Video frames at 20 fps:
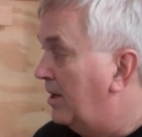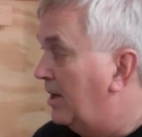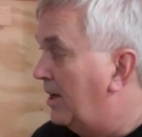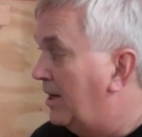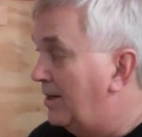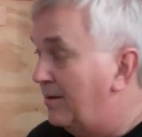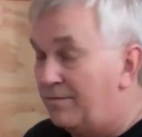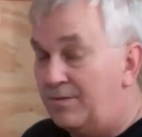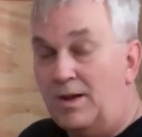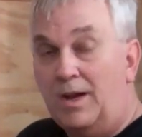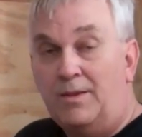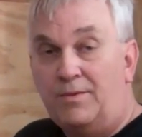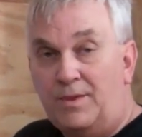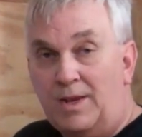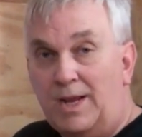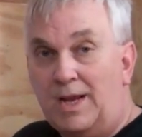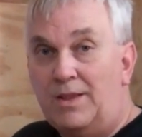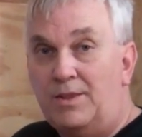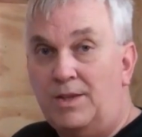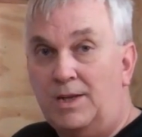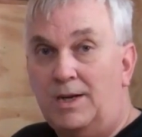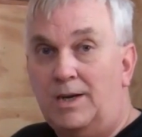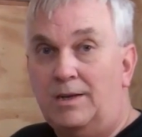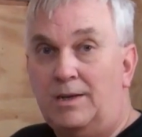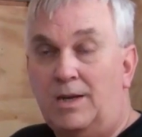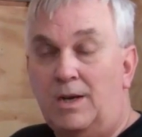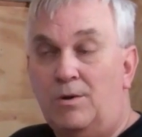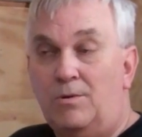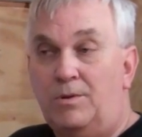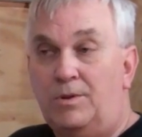and if not that, then I'd
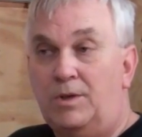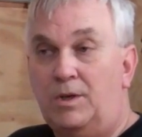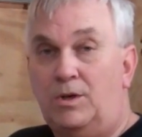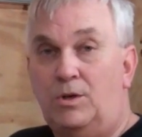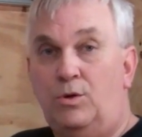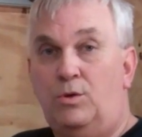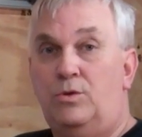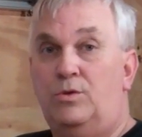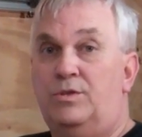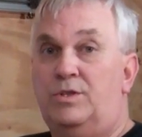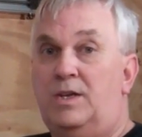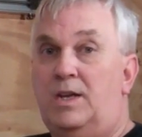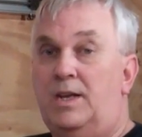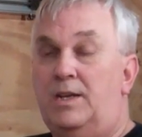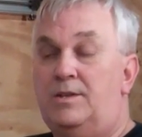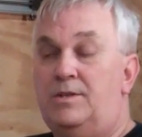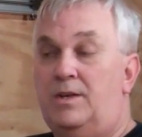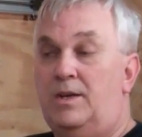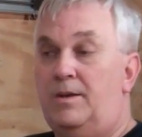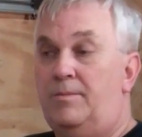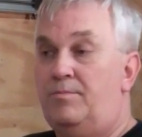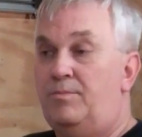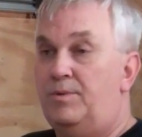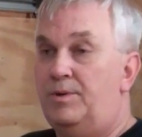go with the Google SketchUp,